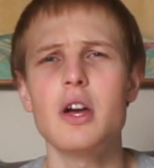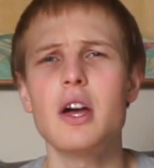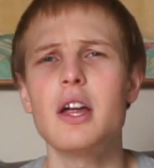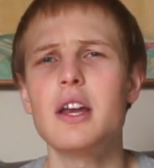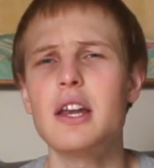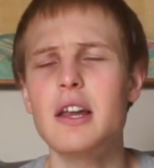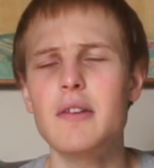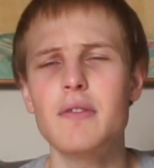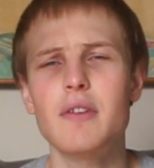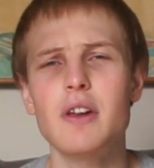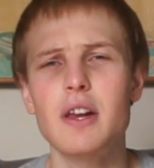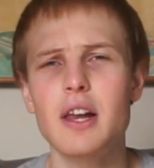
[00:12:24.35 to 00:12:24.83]

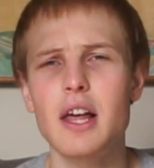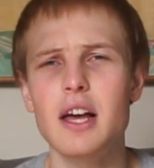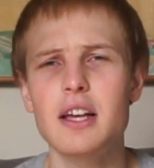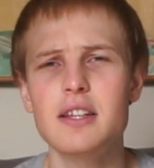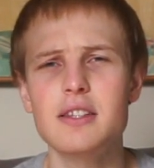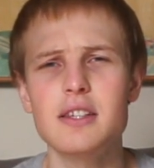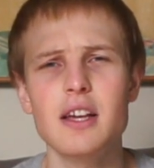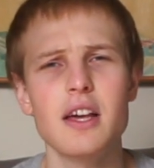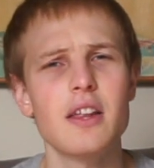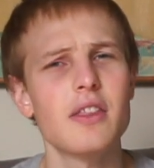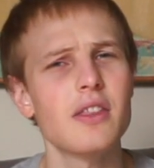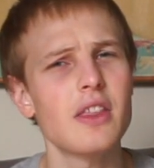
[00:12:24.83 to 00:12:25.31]

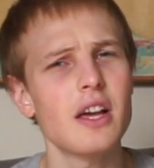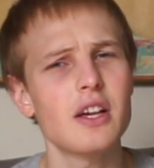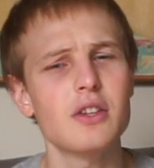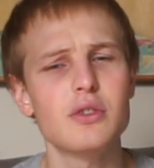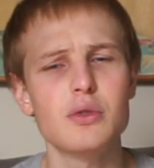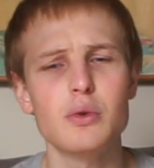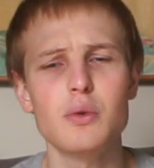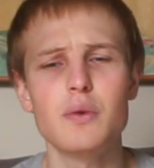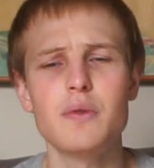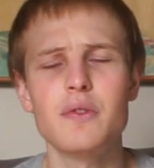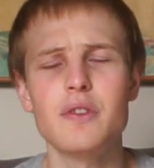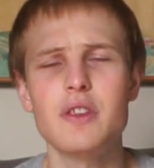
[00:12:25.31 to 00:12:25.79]
Nevertheless, that's
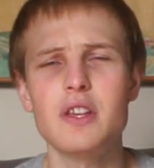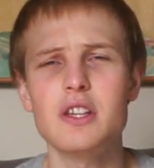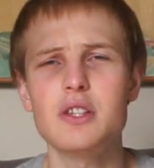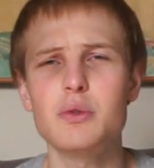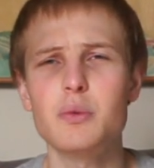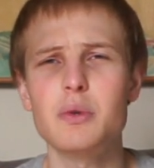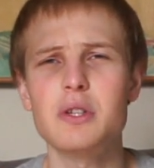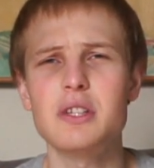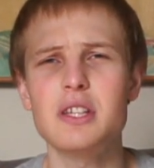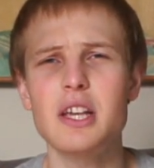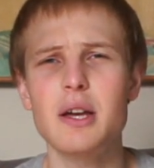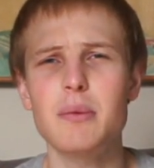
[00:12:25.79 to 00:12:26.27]
all for this
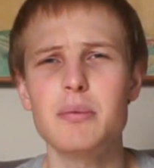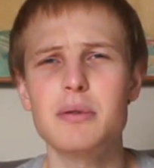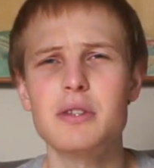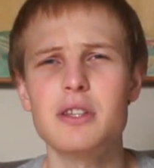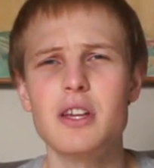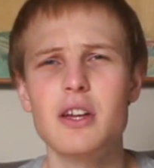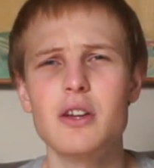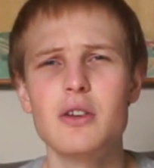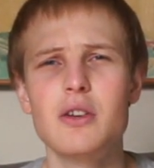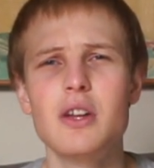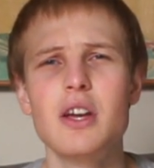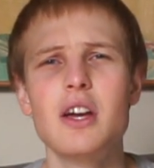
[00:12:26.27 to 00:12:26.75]
week's
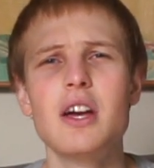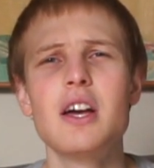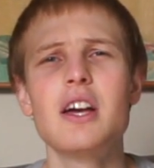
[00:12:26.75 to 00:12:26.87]
episode,